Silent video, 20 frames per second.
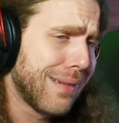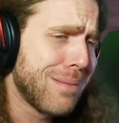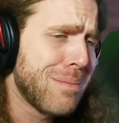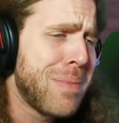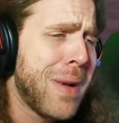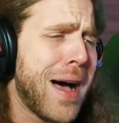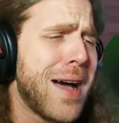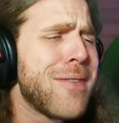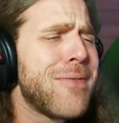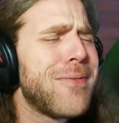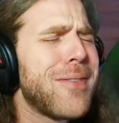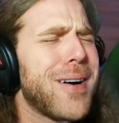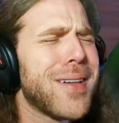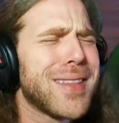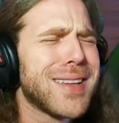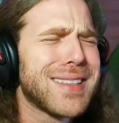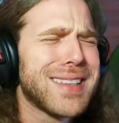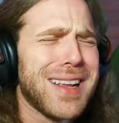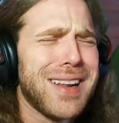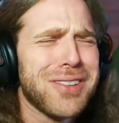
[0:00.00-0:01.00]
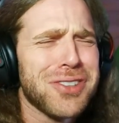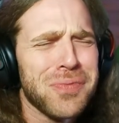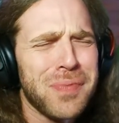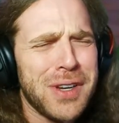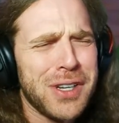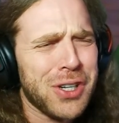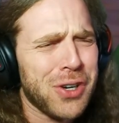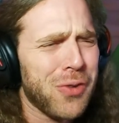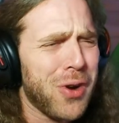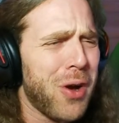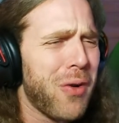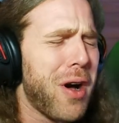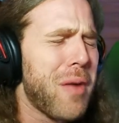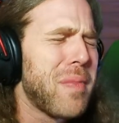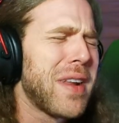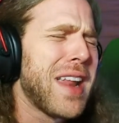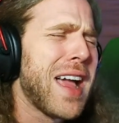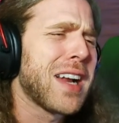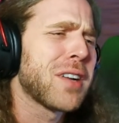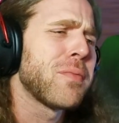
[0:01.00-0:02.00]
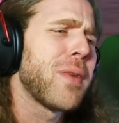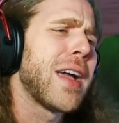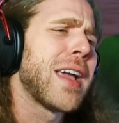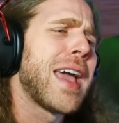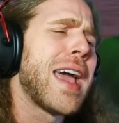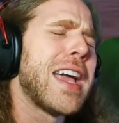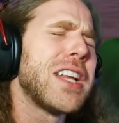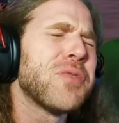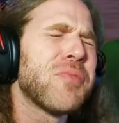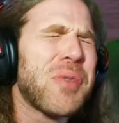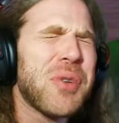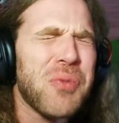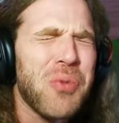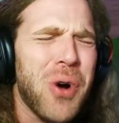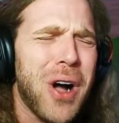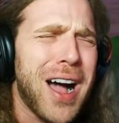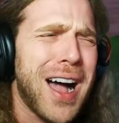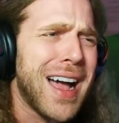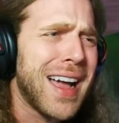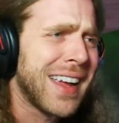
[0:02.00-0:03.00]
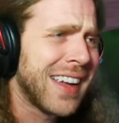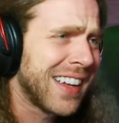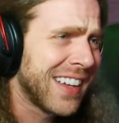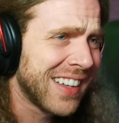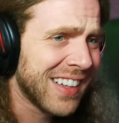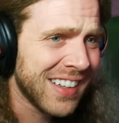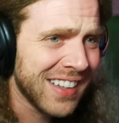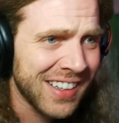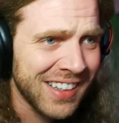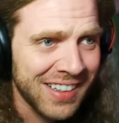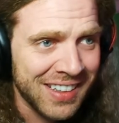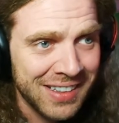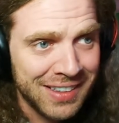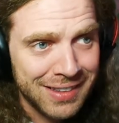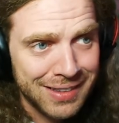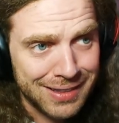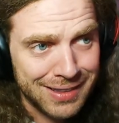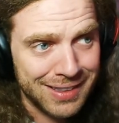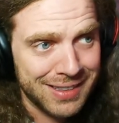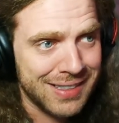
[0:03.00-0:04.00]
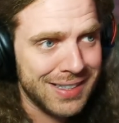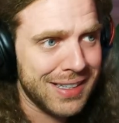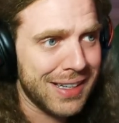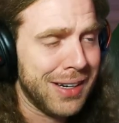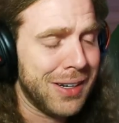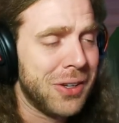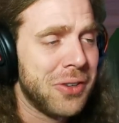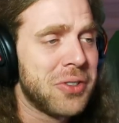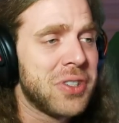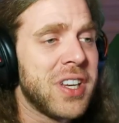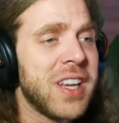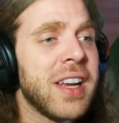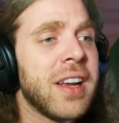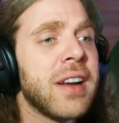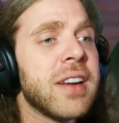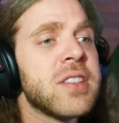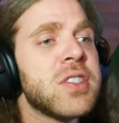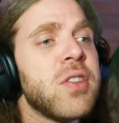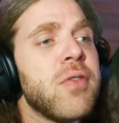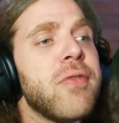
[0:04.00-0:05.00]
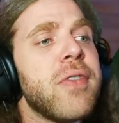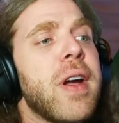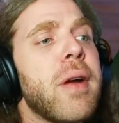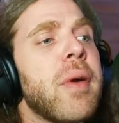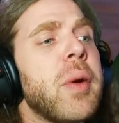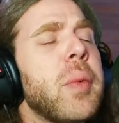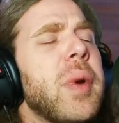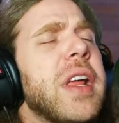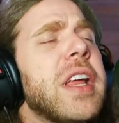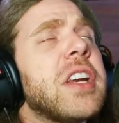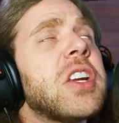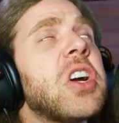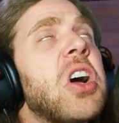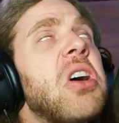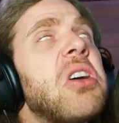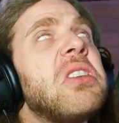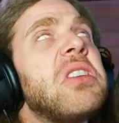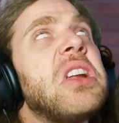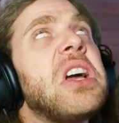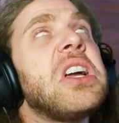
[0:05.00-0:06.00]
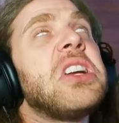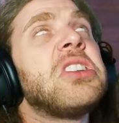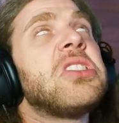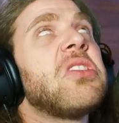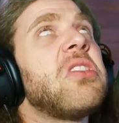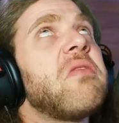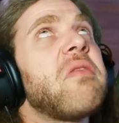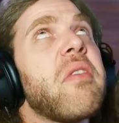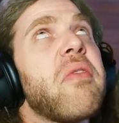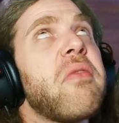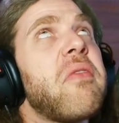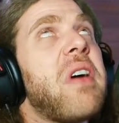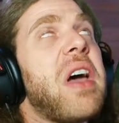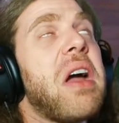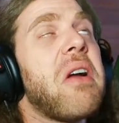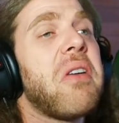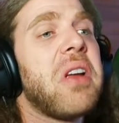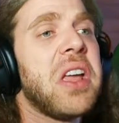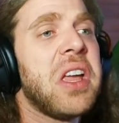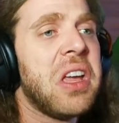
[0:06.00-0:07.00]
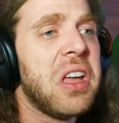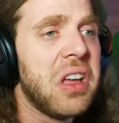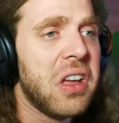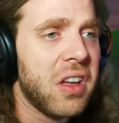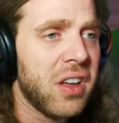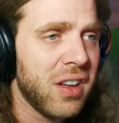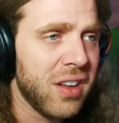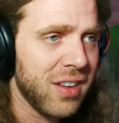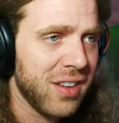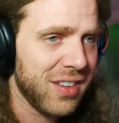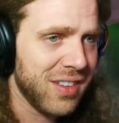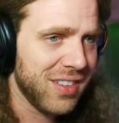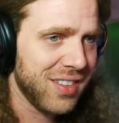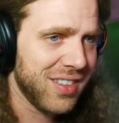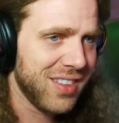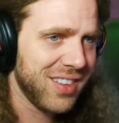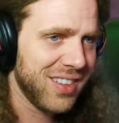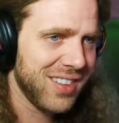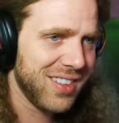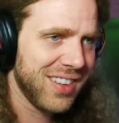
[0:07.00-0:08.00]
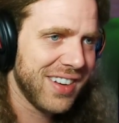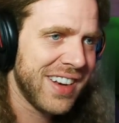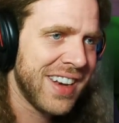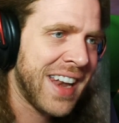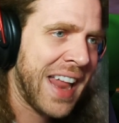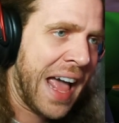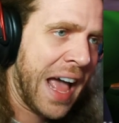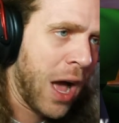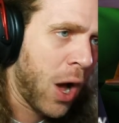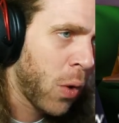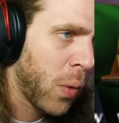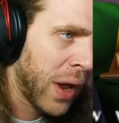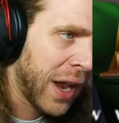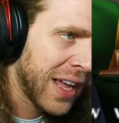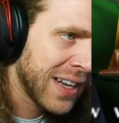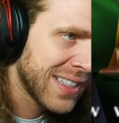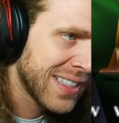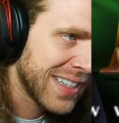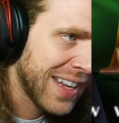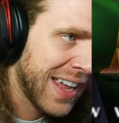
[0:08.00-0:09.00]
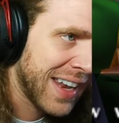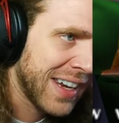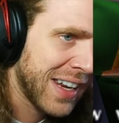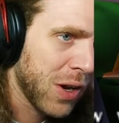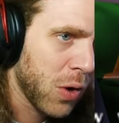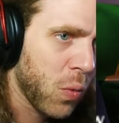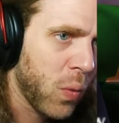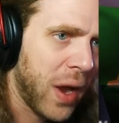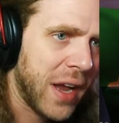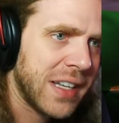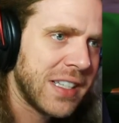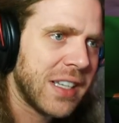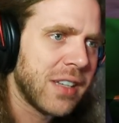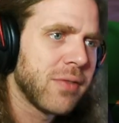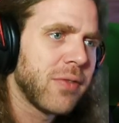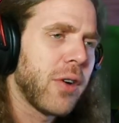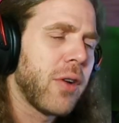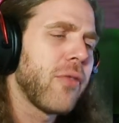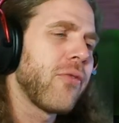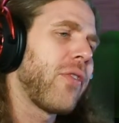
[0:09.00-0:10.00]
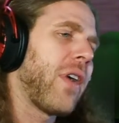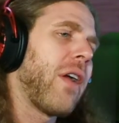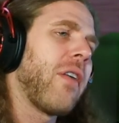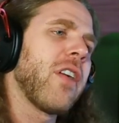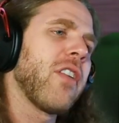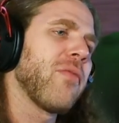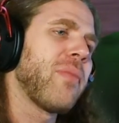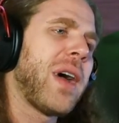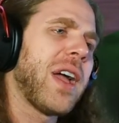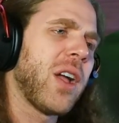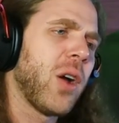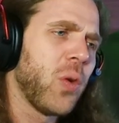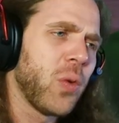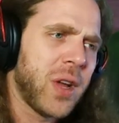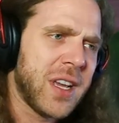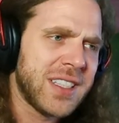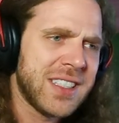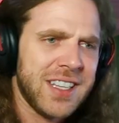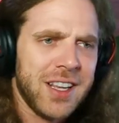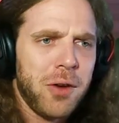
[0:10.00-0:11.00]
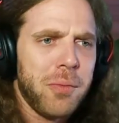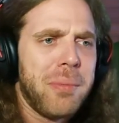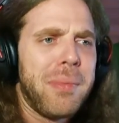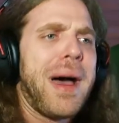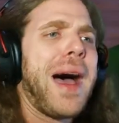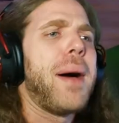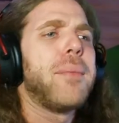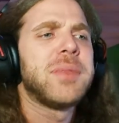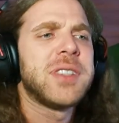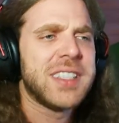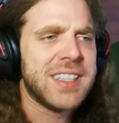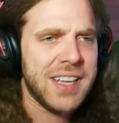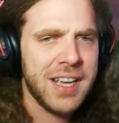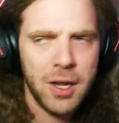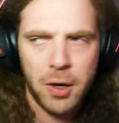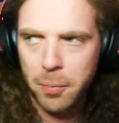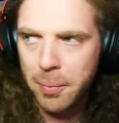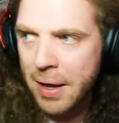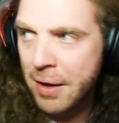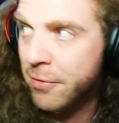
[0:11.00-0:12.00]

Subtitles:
My father tells me to grow up and act my age, but why? I tell you, Tingle is the very reincarnation of a fairy. Now, while I stand here waiting for a fairy of my own, I sell maps to help my